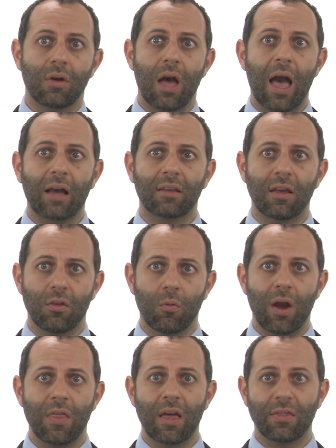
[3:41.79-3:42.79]
act in the
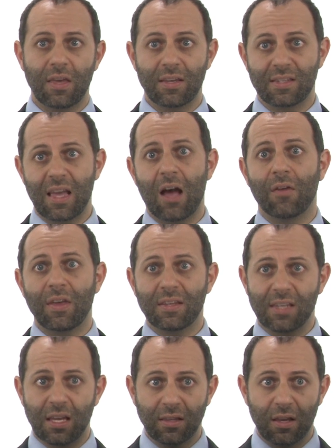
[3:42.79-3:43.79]
way that they sound. They
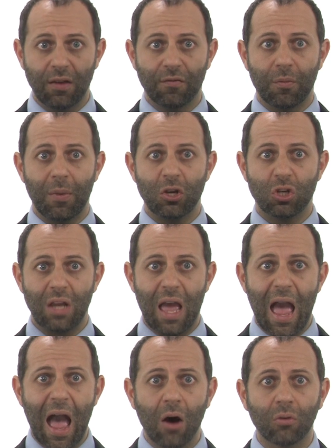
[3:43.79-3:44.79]
send information
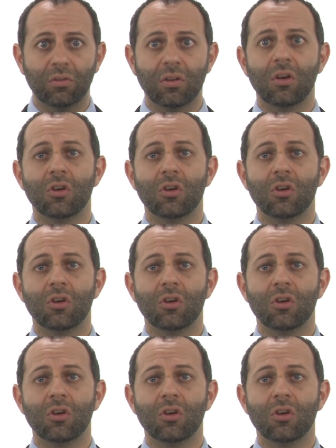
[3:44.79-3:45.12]
out